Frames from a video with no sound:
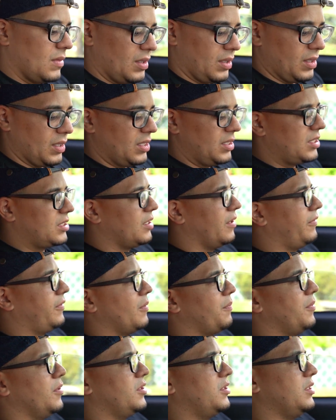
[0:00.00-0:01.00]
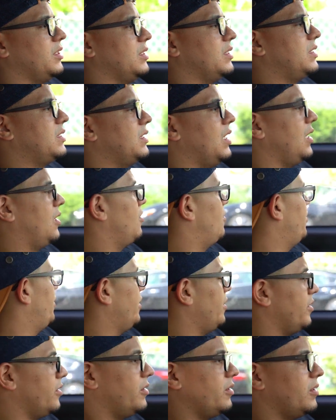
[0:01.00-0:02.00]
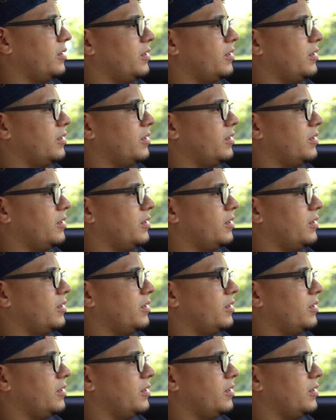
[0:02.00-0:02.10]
And this shifter bushes suck on here.